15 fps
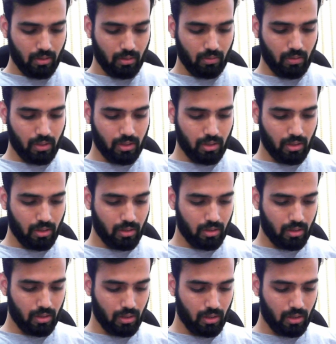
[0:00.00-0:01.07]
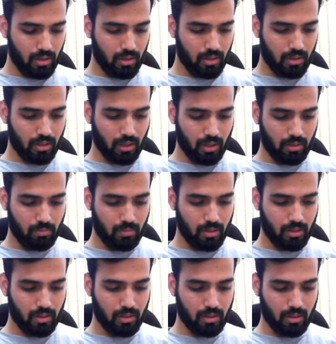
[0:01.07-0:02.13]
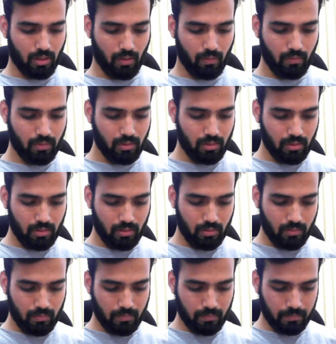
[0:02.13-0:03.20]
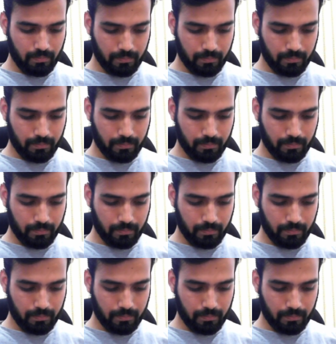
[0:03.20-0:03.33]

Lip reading: Question 3 in assignment 7.